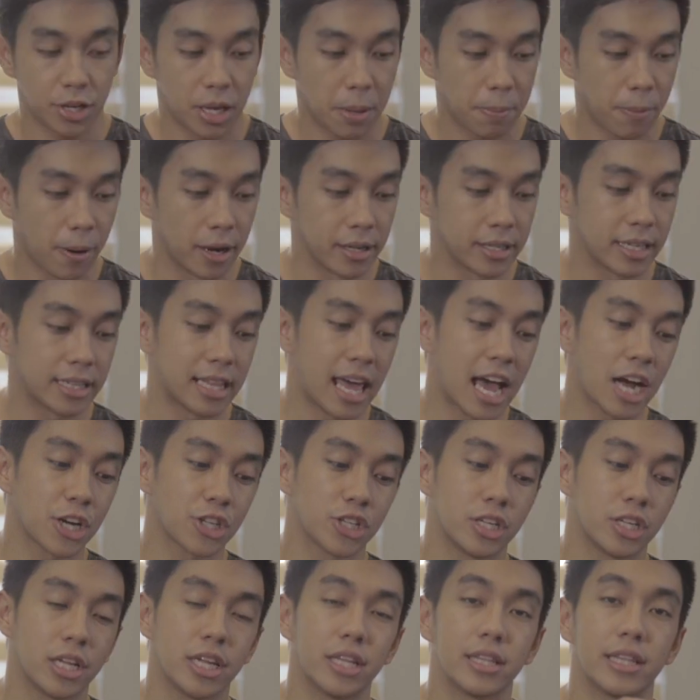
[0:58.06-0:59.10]
tricky part. It
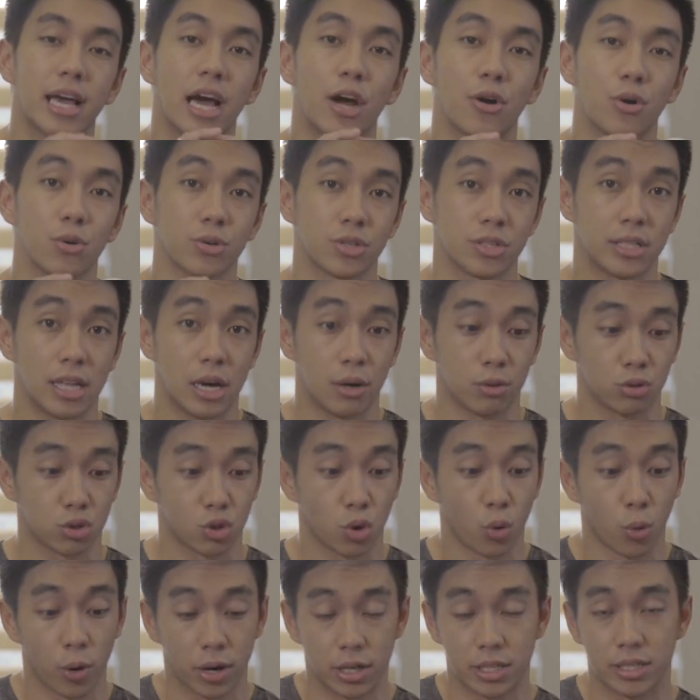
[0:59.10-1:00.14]
actually narrows down
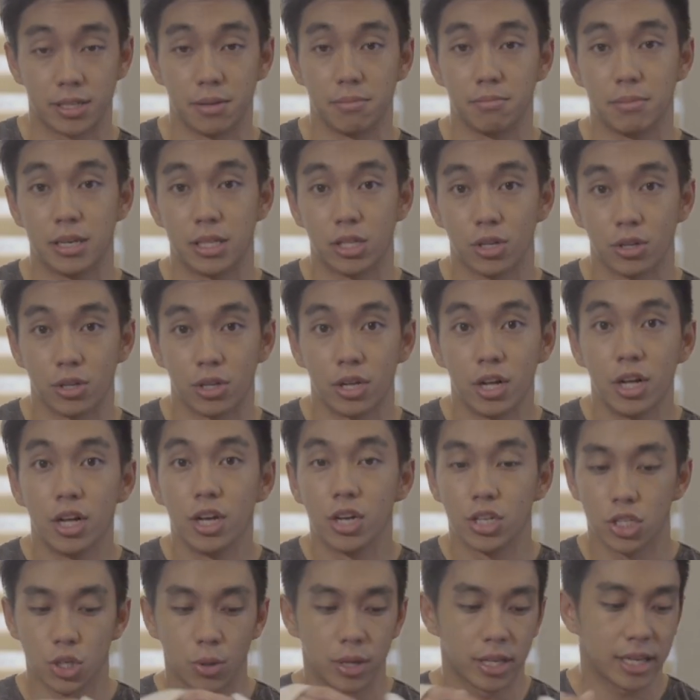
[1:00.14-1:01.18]
towards the middle.
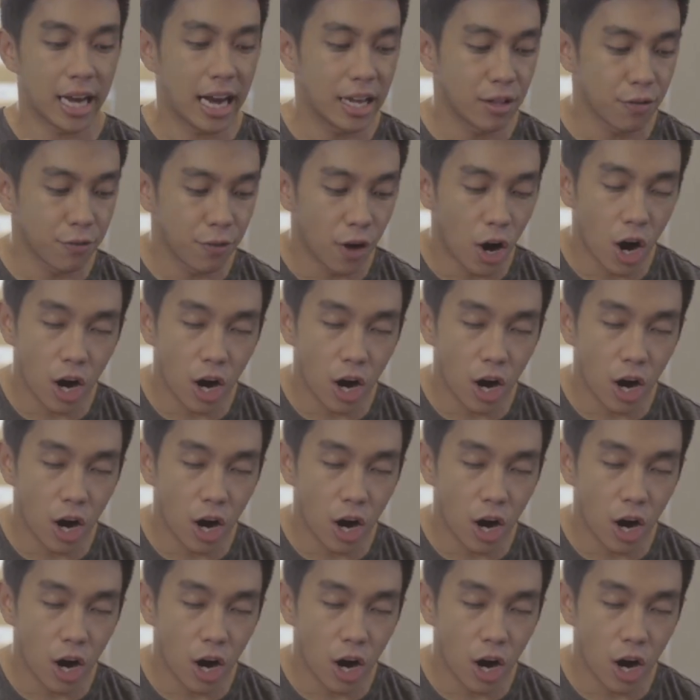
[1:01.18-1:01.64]
So it kind of